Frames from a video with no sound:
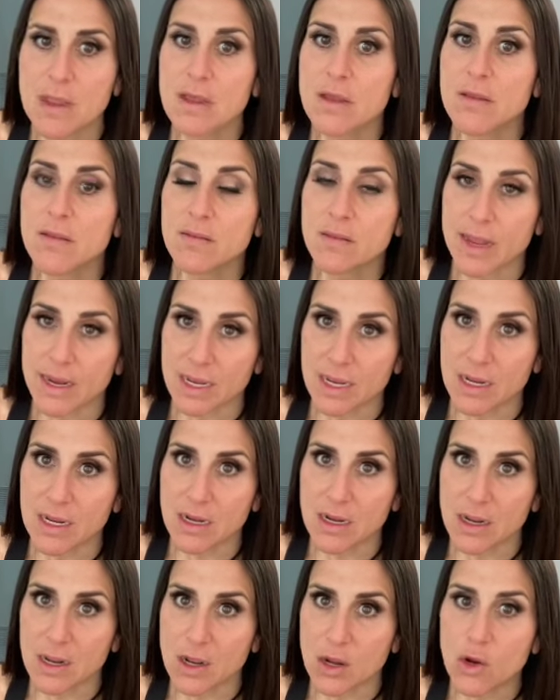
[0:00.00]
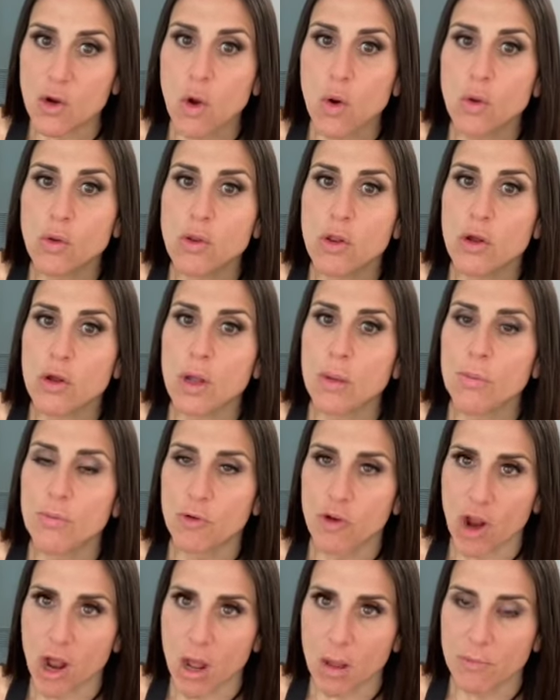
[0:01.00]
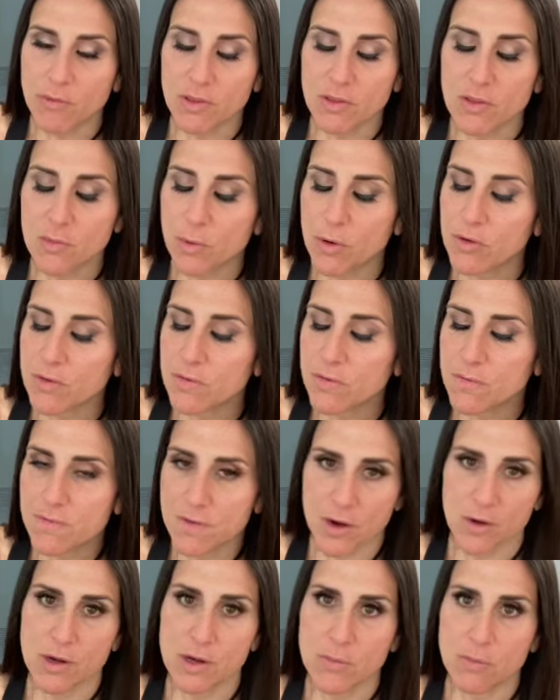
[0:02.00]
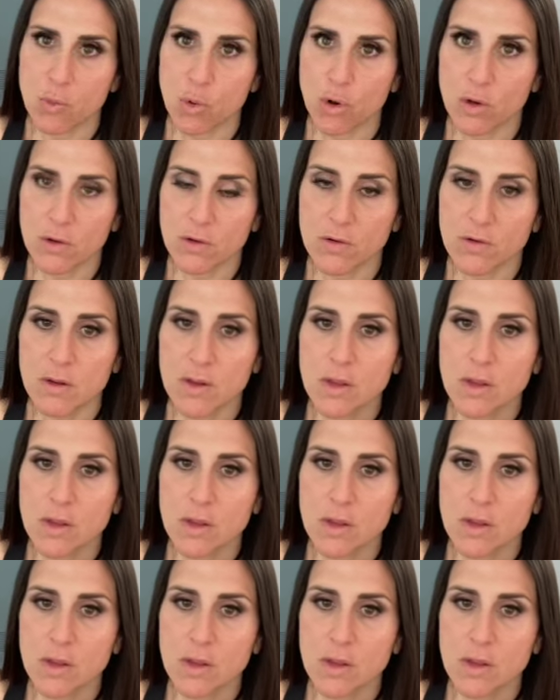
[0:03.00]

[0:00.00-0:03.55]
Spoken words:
Second, go look up jobs, and this part is very important.